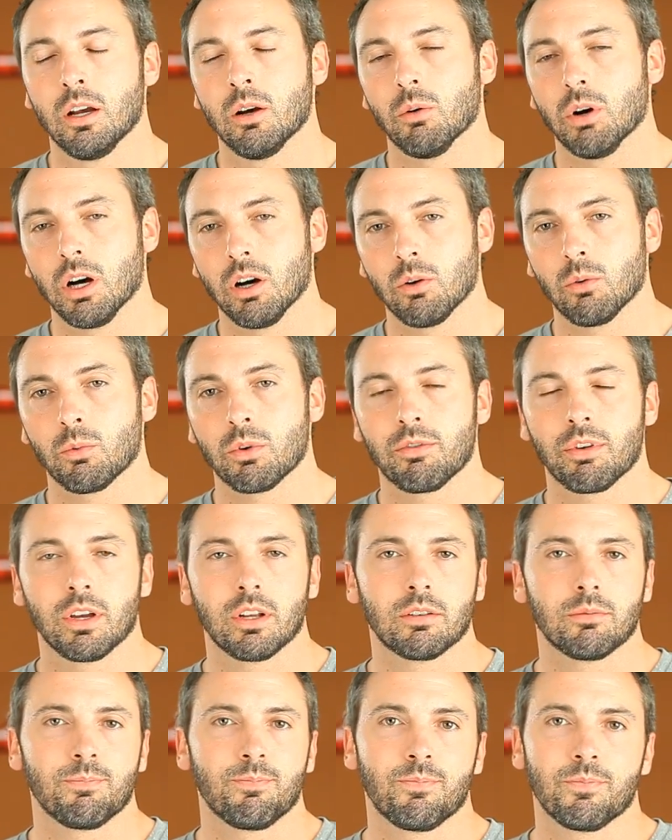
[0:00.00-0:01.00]
Well, we've
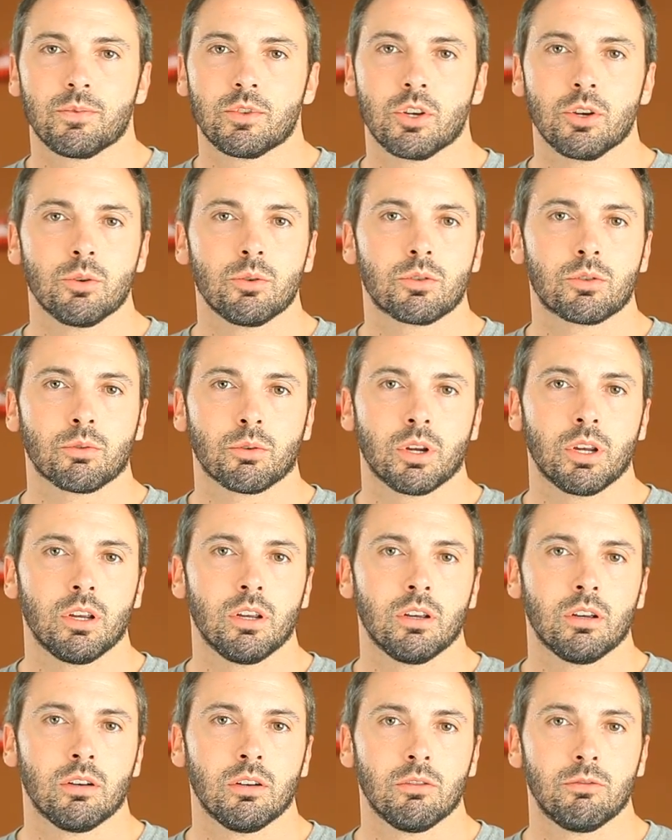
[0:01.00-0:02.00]
hit 2,
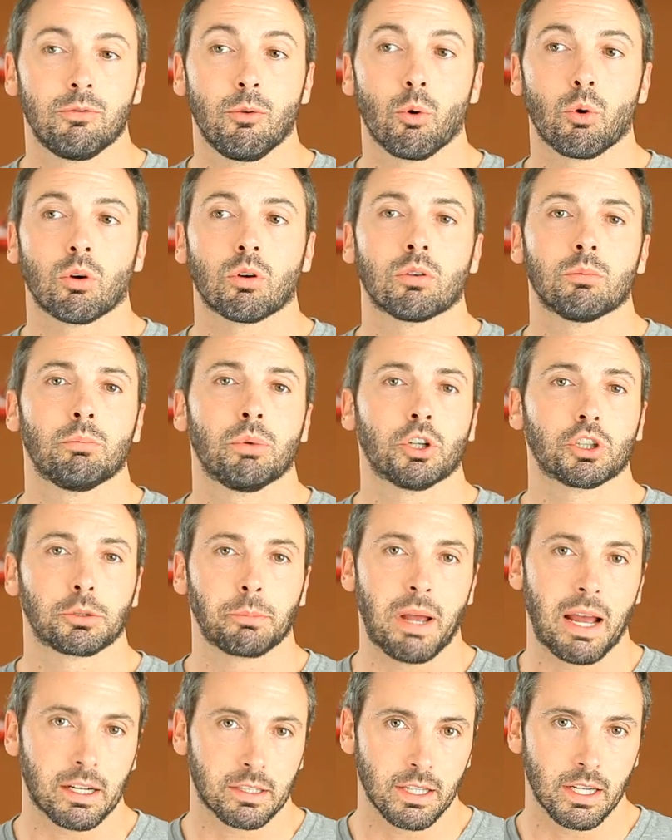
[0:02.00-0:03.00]
3, 4
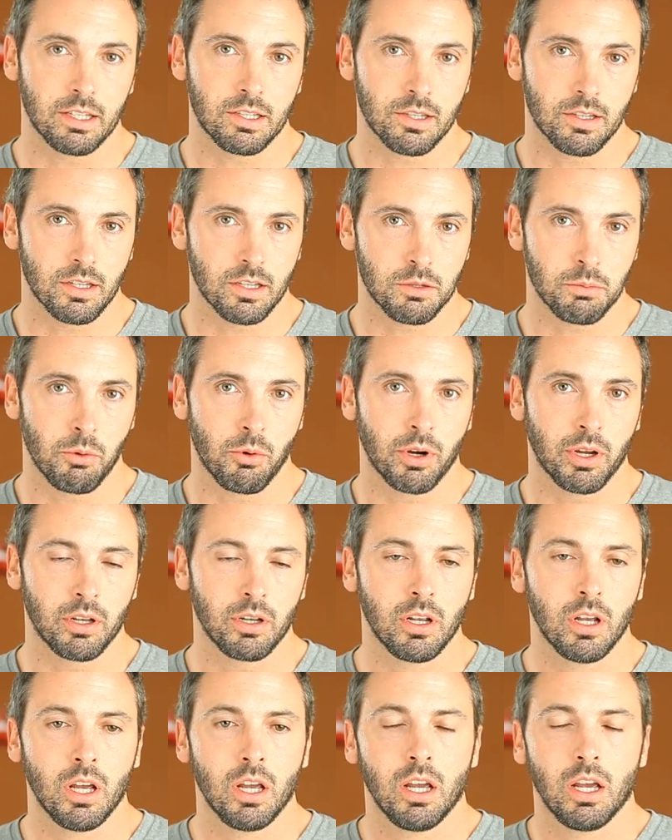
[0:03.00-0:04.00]
pushback dates at this point.
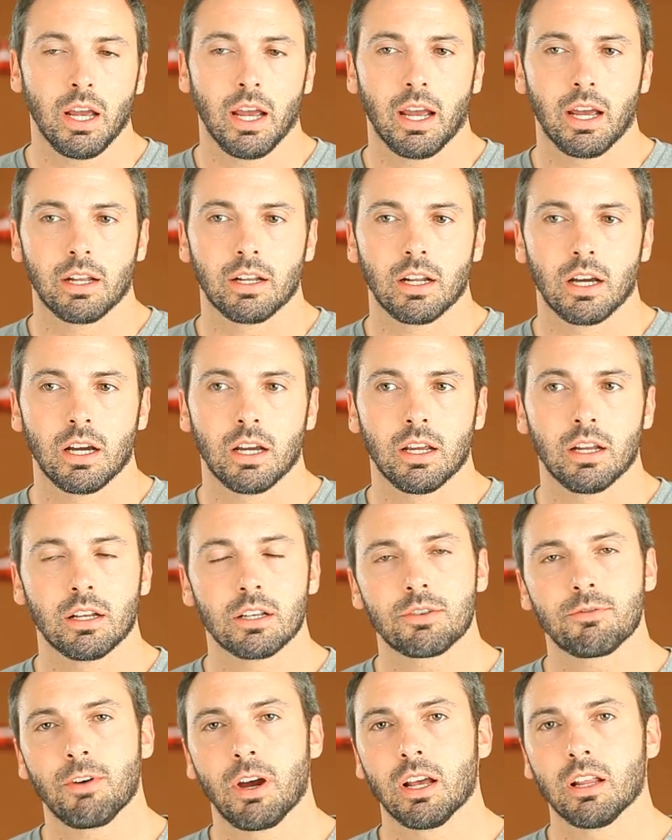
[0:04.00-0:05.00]
And it
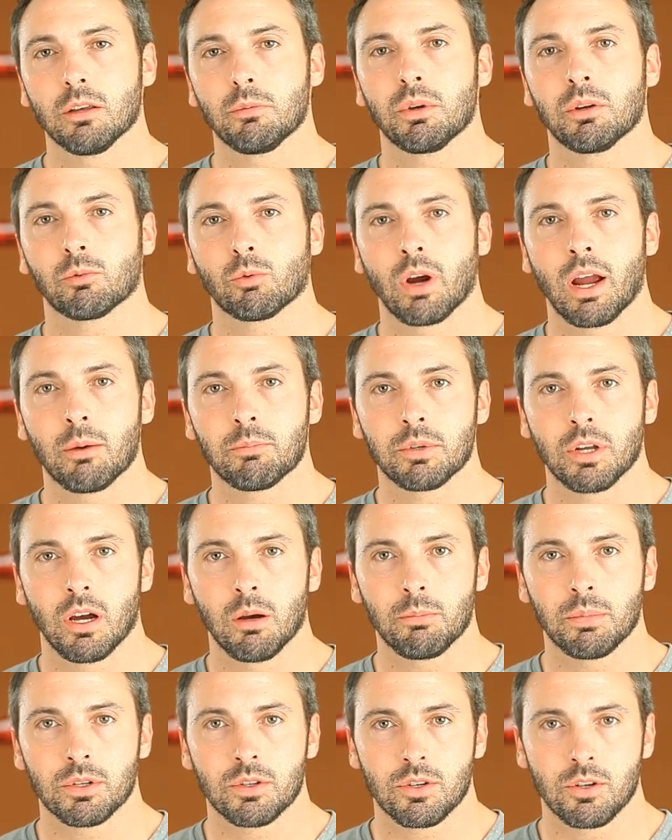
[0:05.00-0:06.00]
is finally being wrapped
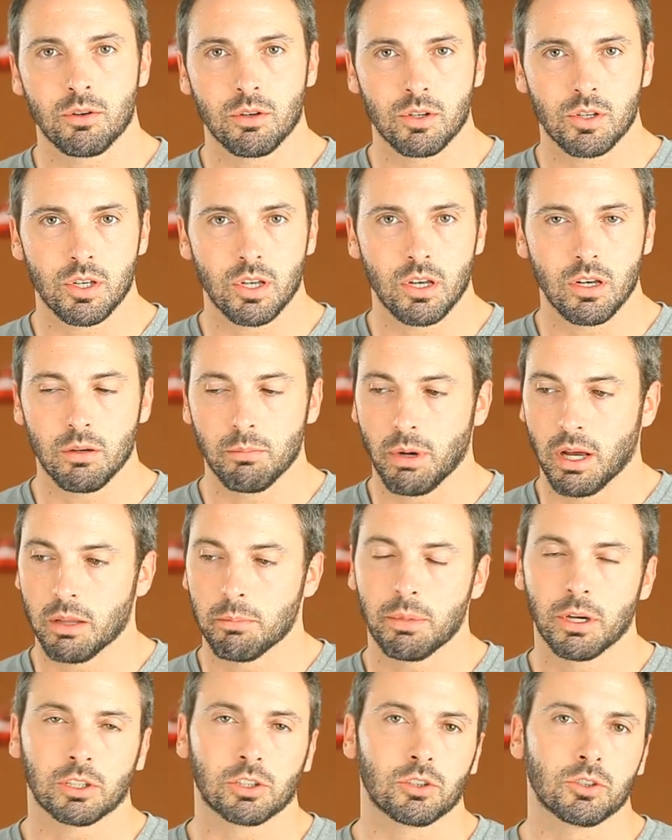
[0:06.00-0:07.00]
up, as you can see by the
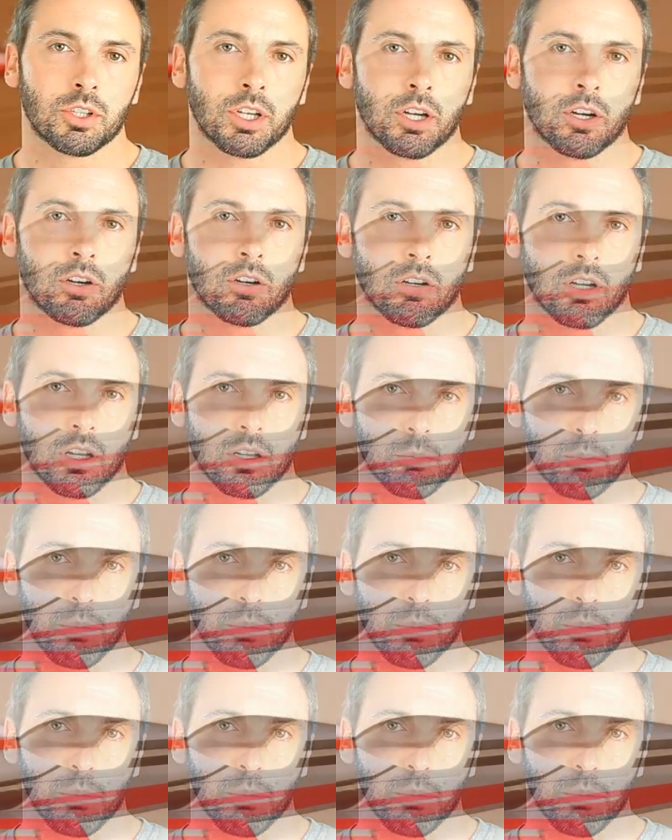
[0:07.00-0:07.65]
pictures here, and